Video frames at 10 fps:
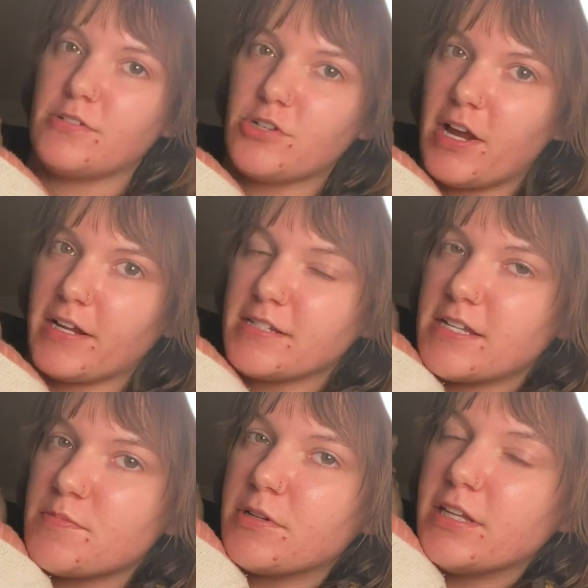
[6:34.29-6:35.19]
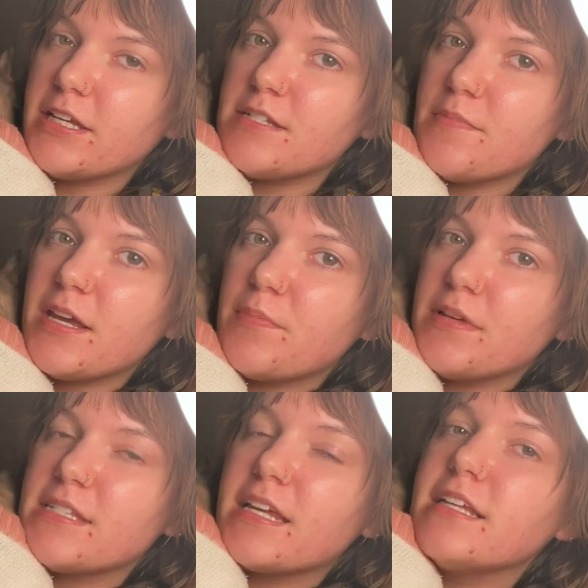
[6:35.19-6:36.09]
trying desperately to make
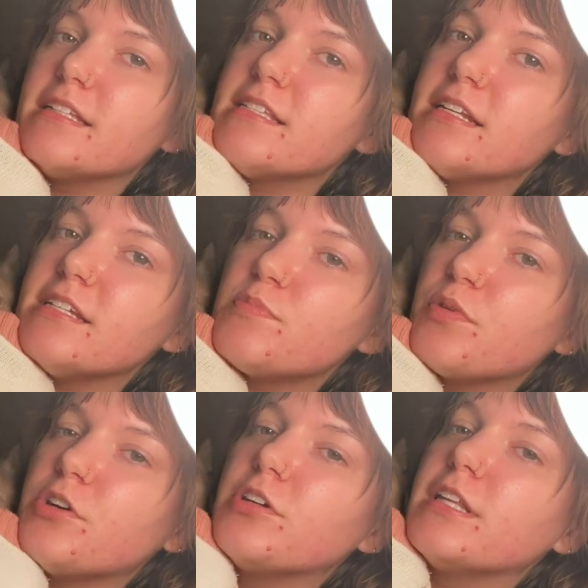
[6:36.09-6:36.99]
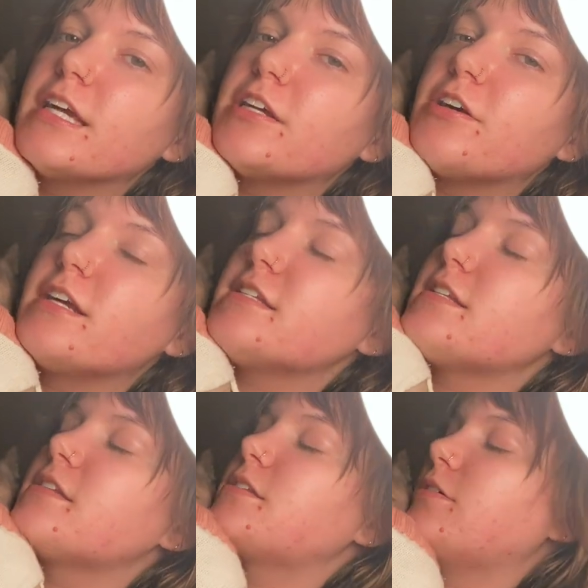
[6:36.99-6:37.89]
biscuits and he's purring like
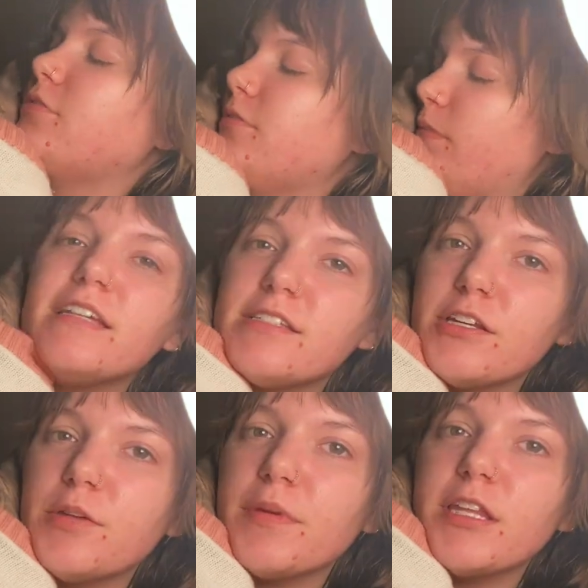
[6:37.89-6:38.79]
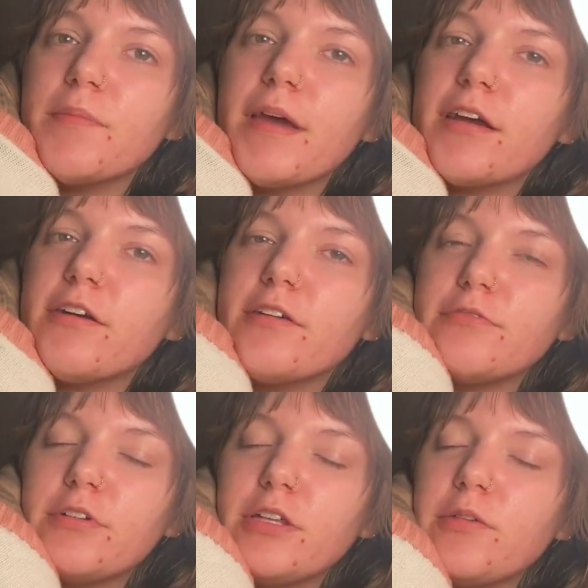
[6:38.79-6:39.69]
crazy, so he's gonna be in the background
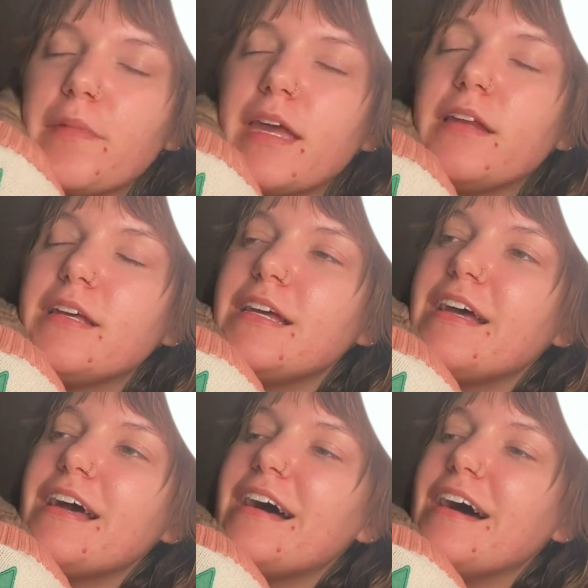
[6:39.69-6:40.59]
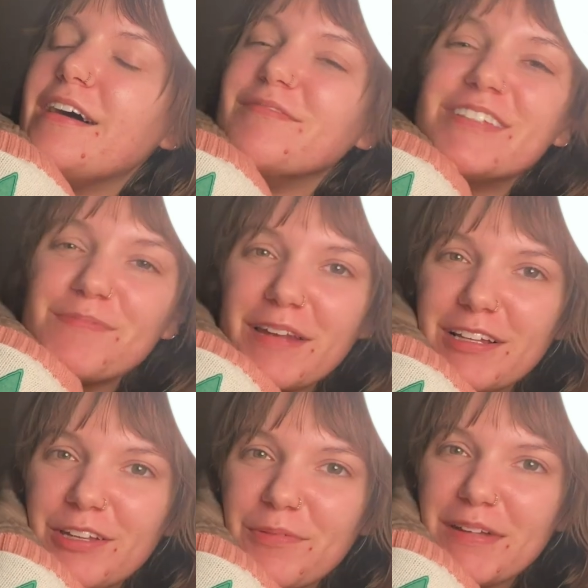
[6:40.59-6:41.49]
for a little bit. Um, it's been a
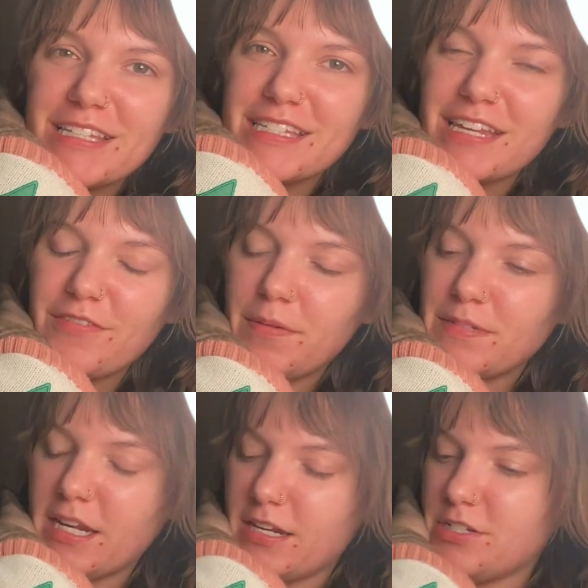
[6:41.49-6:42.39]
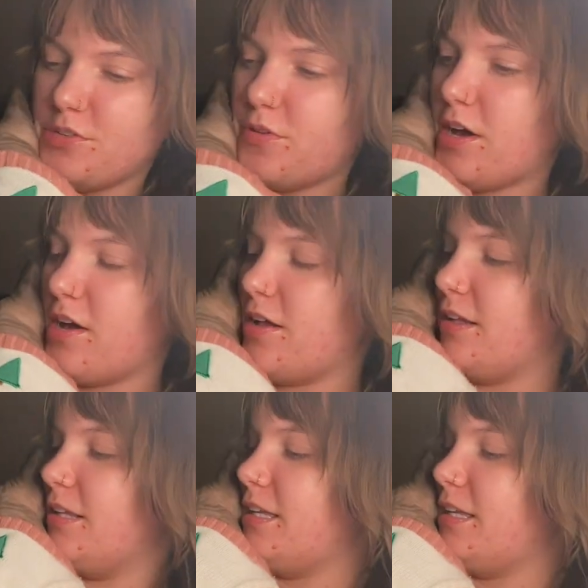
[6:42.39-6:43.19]
little bit since I've updated you all.